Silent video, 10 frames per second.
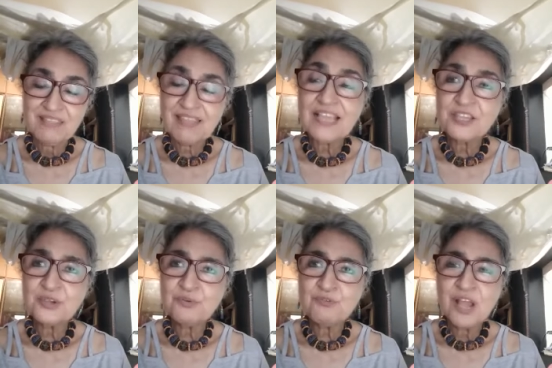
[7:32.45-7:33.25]
Thank
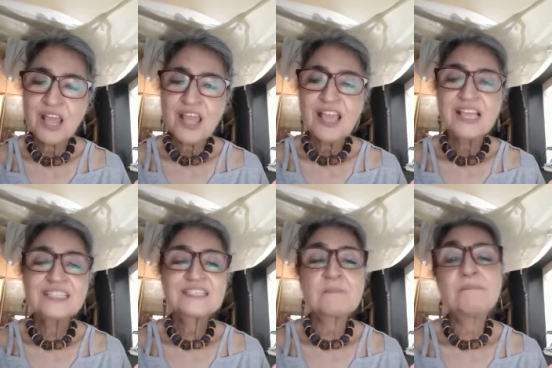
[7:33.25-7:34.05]
you
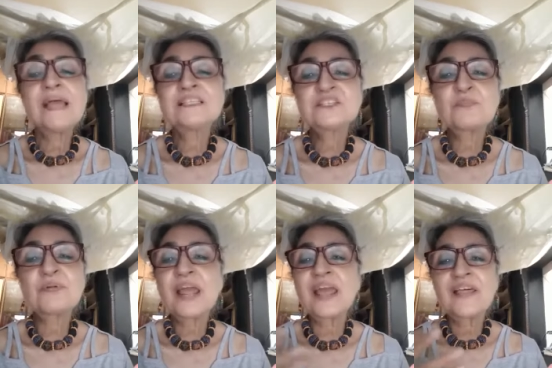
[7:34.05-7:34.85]
is the best
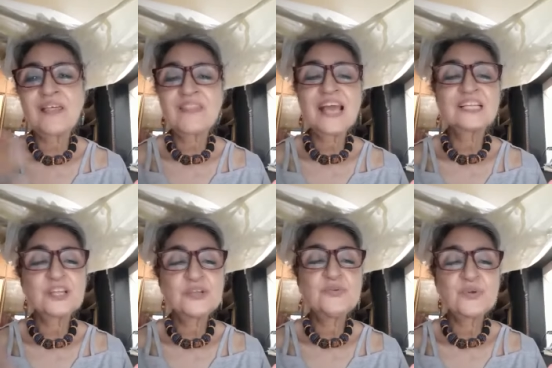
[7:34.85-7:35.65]
prayer that
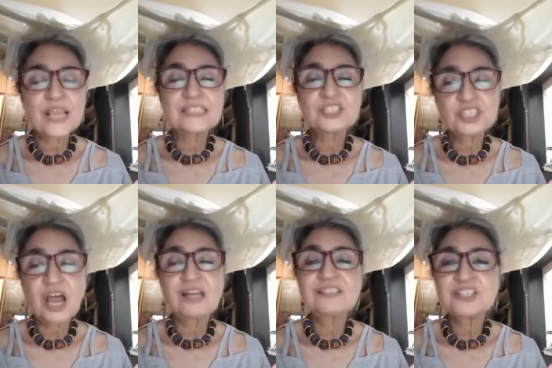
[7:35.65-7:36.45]
you can
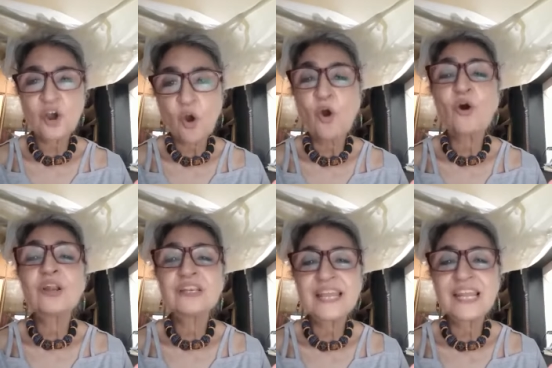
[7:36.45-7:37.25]
chant
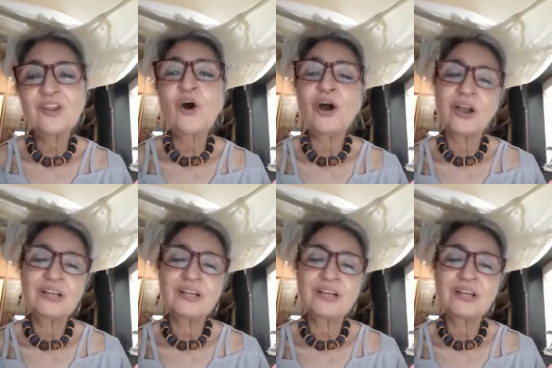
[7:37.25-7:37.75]
all day long.